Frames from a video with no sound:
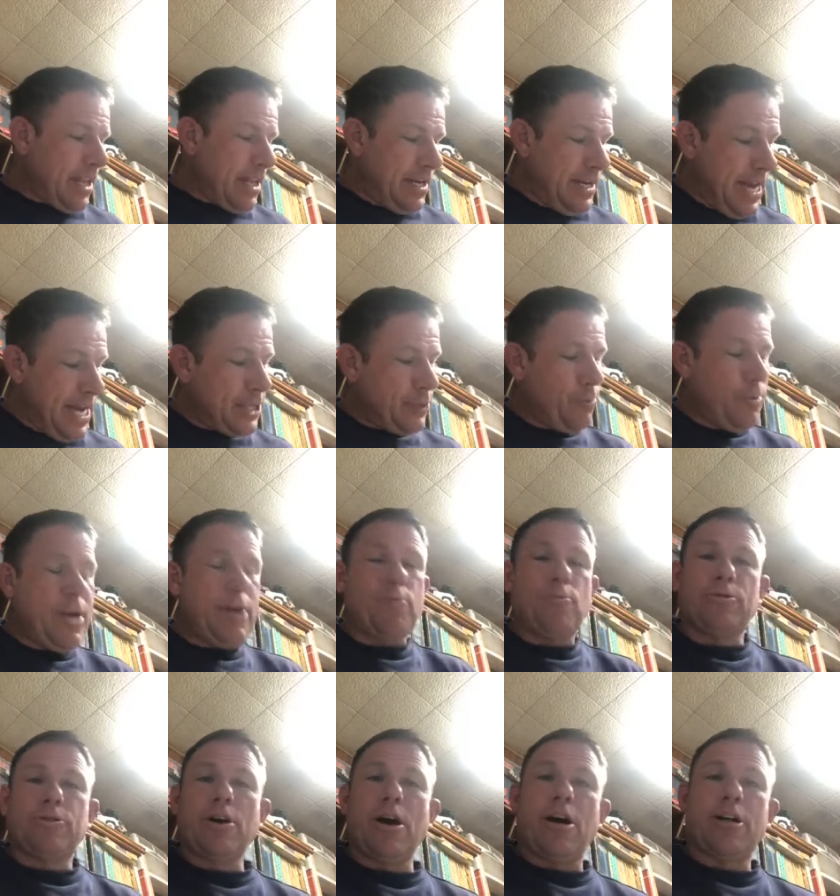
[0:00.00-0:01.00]
next week
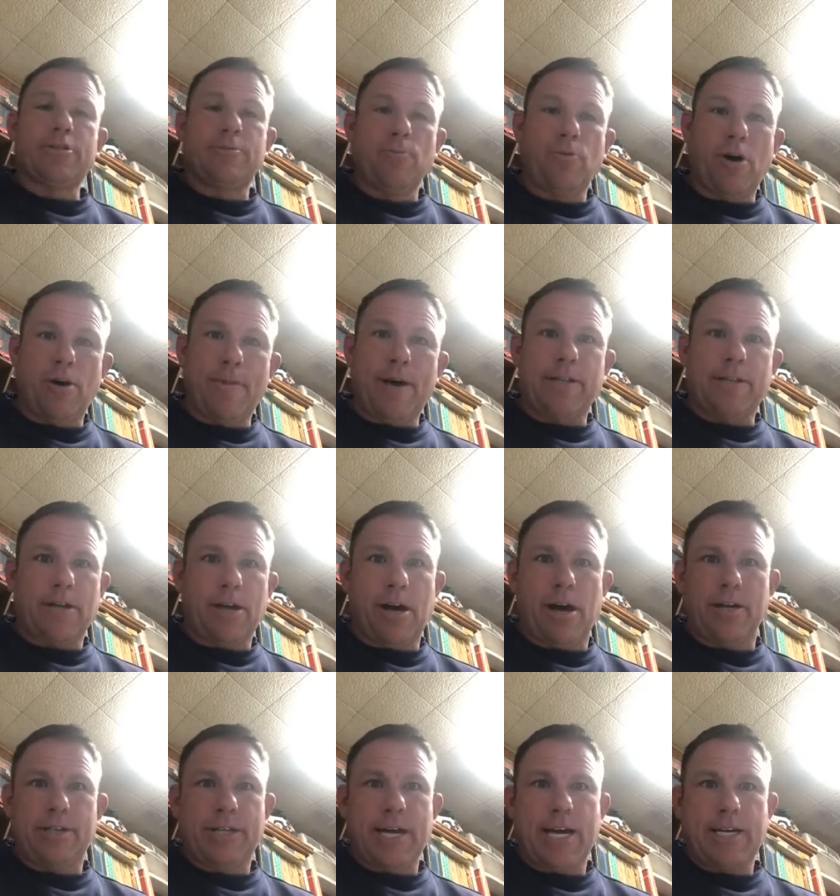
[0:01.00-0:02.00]
we'll talk some more about the
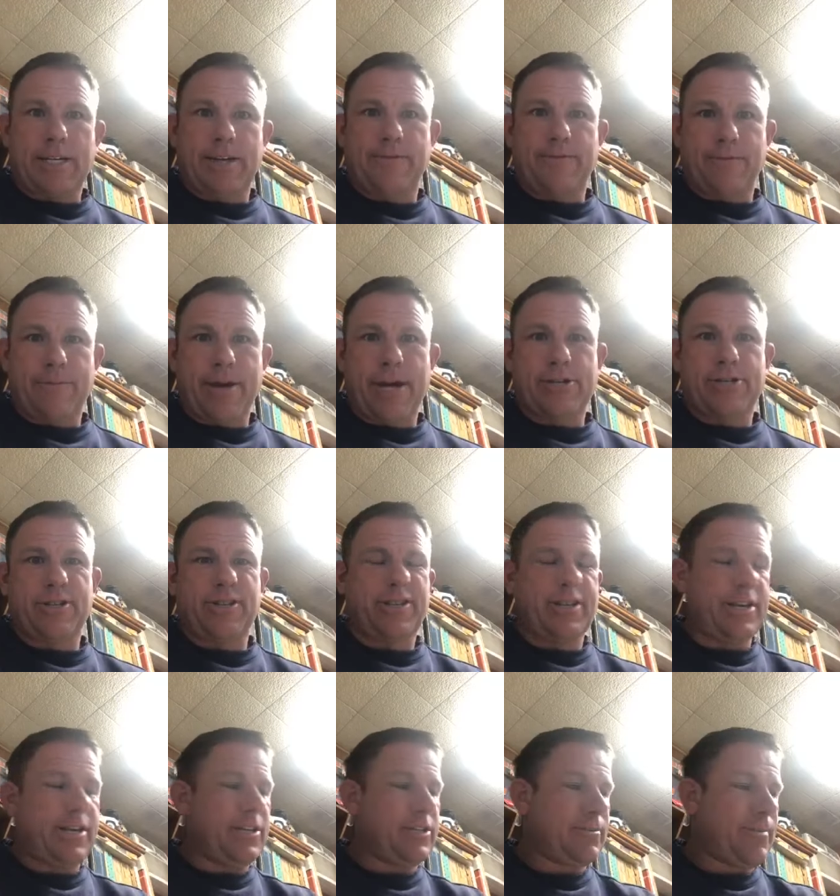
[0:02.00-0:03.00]
contact information
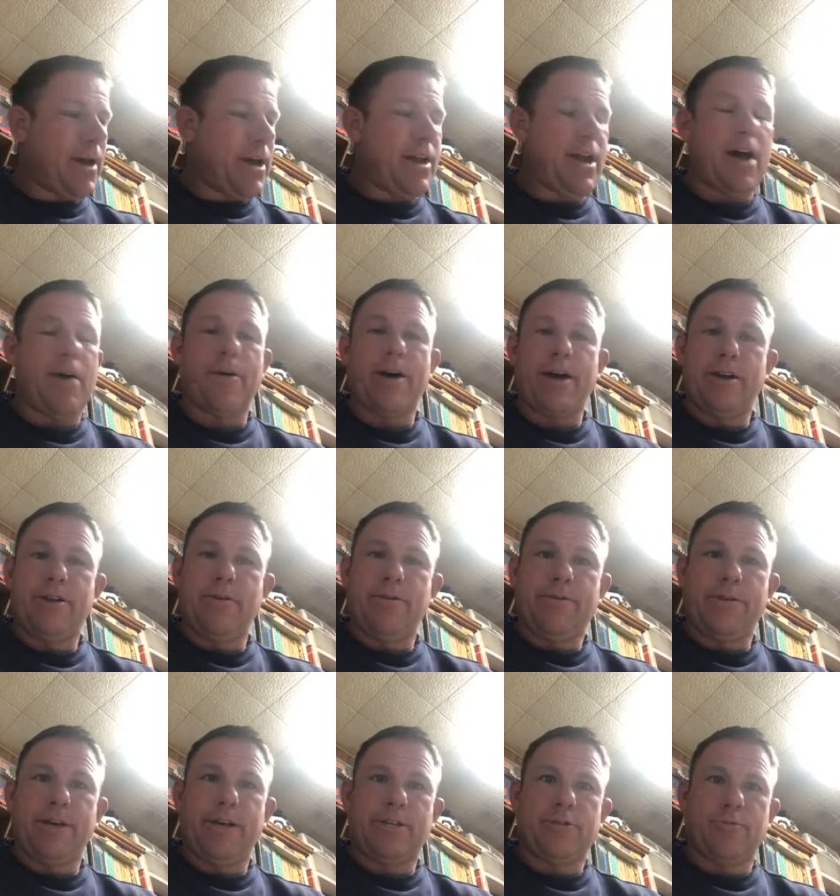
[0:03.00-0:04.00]
things, about how I do
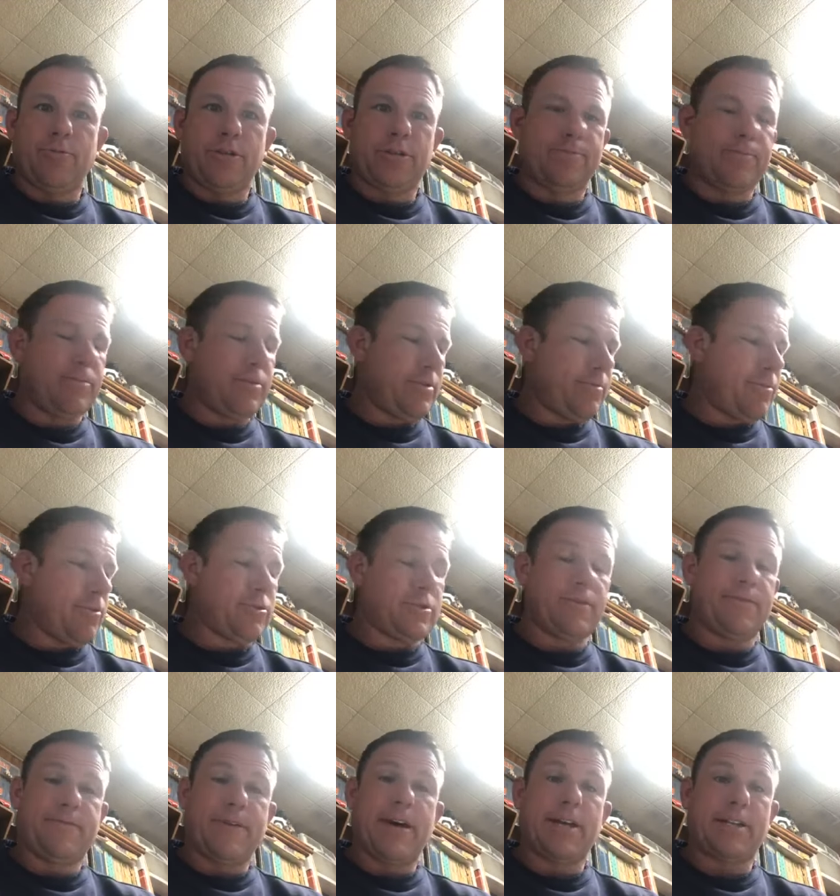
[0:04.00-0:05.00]
things and what's the most
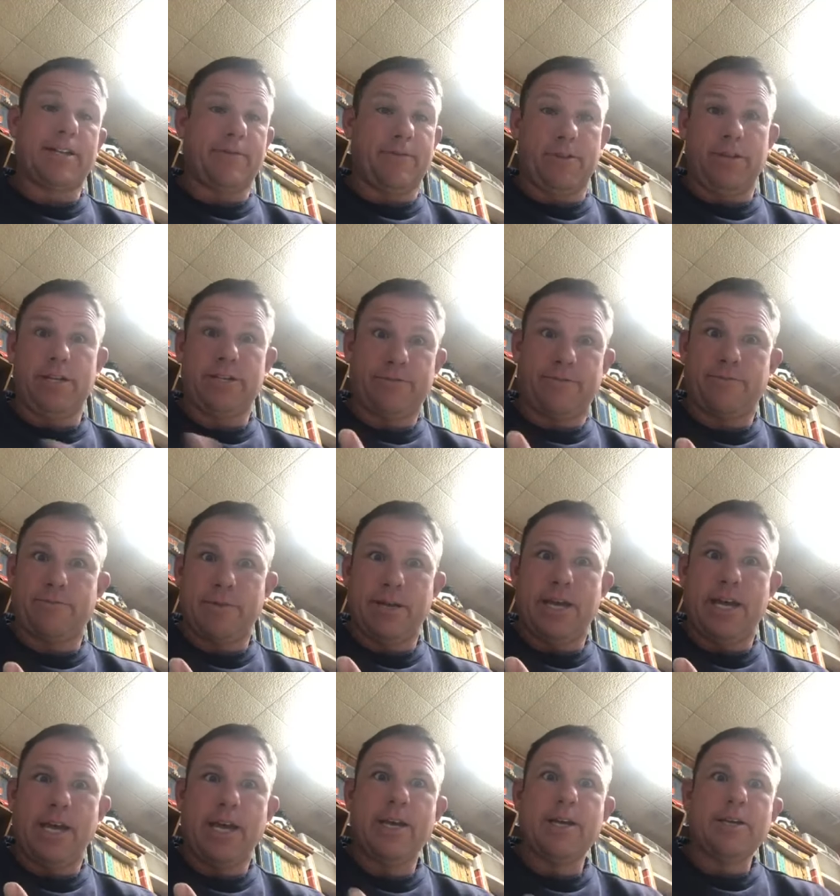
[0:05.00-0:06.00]
effective, at least for
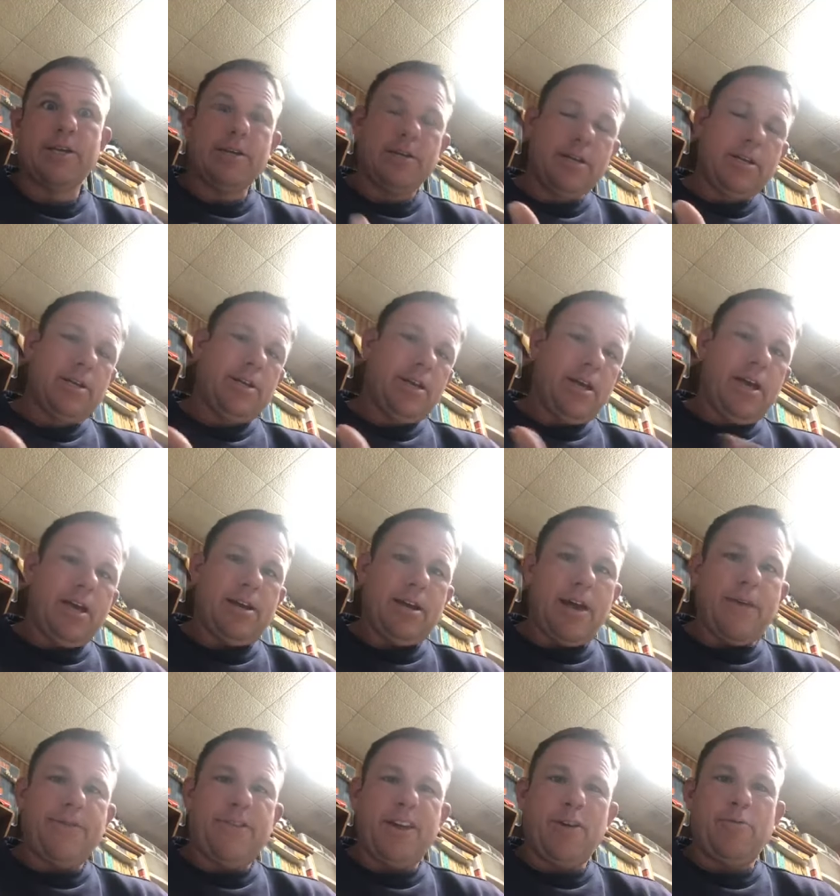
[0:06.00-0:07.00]
me, and
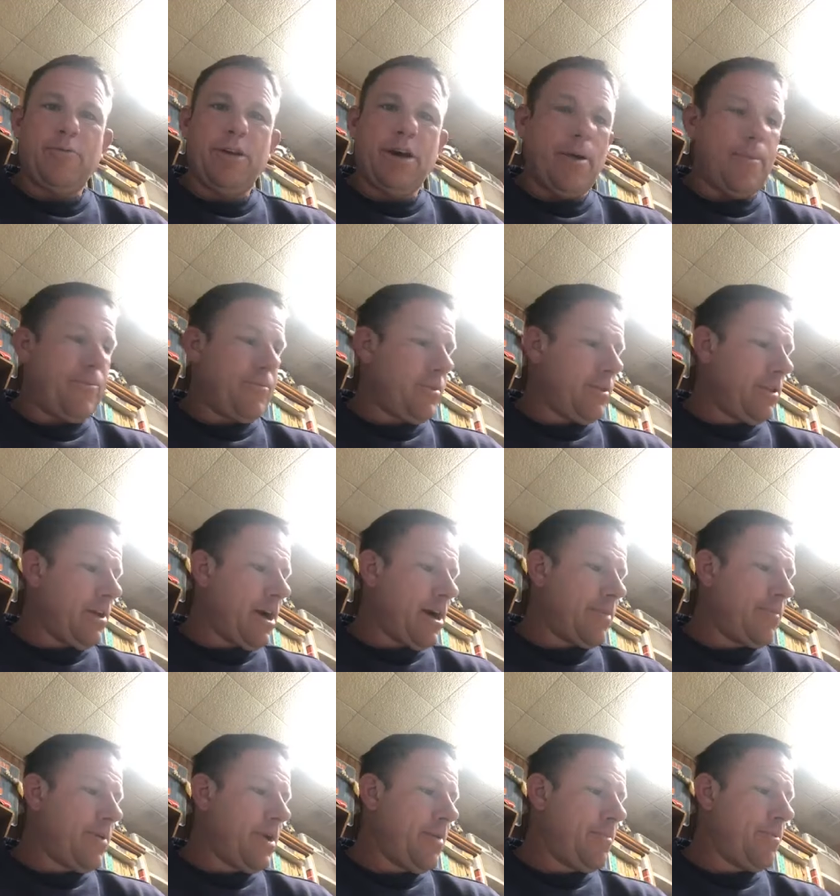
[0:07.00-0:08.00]
I think would help with a
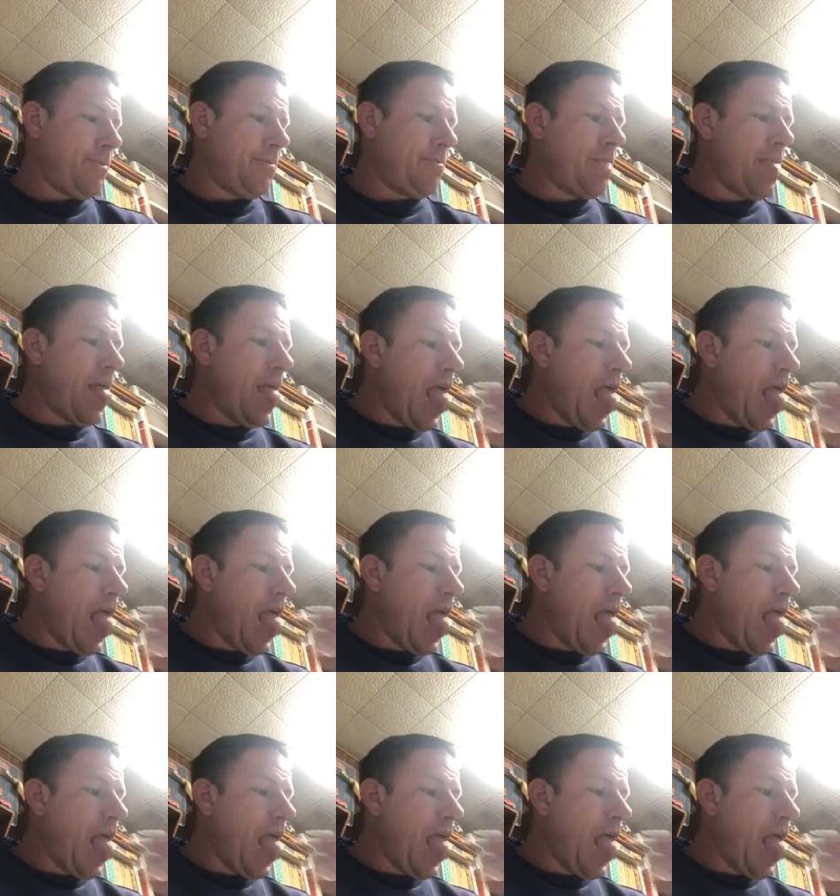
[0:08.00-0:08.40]
lot of people.